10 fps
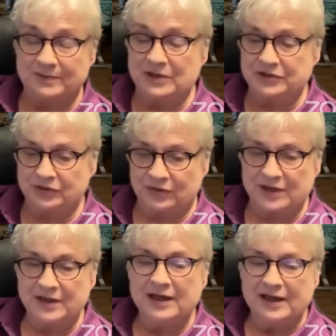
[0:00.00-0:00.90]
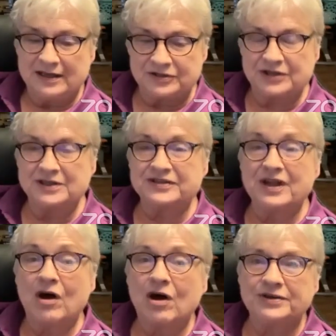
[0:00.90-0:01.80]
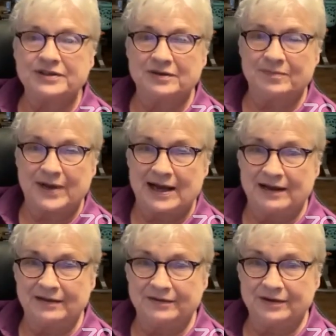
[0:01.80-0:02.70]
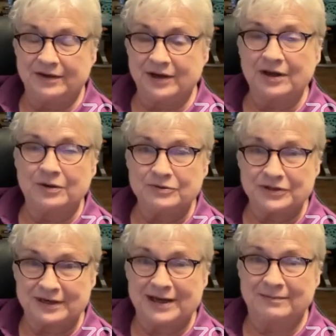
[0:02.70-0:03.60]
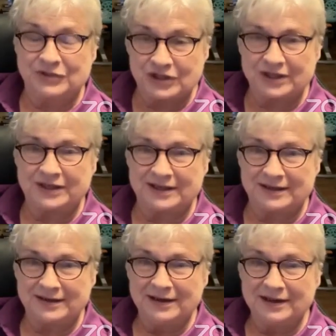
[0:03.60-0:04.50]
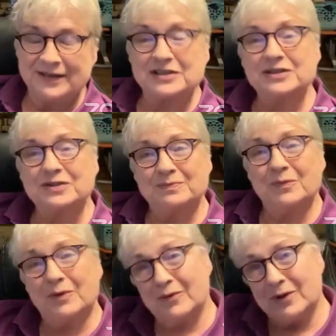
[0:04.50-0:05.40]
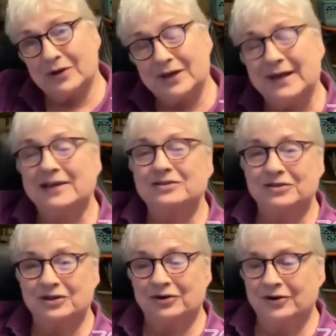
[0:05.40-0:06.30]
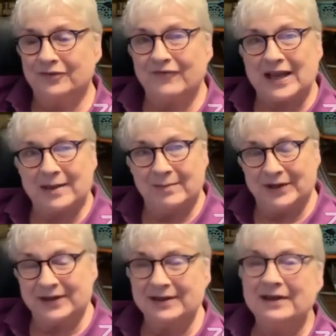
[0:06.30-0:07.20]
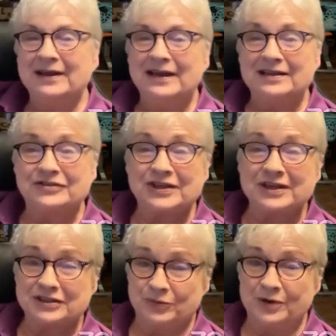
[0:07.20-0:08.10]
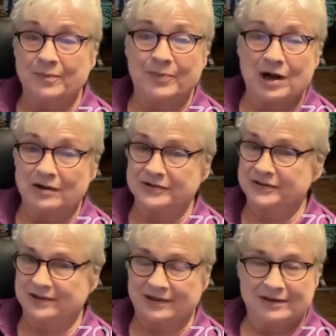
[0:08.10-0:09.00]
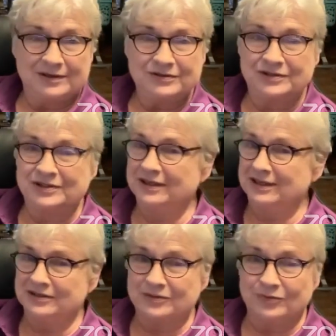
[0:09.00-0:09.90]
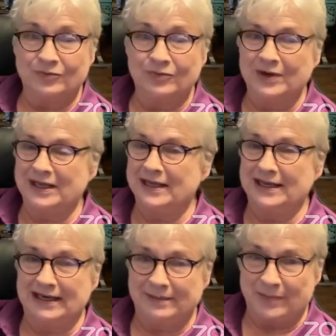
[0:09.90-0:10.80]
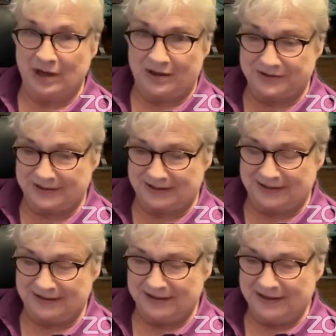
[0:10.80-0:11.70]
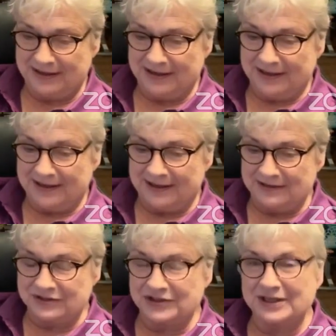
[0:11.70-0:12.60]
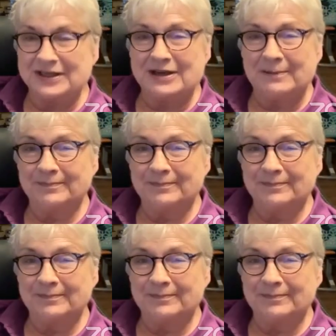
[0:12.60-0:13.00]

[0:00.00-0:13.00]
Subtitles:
mystery, and she is haunted by a ghost named Jitty that's connected to her family. And Jitty's real bossy. Jitty is really bossy. And she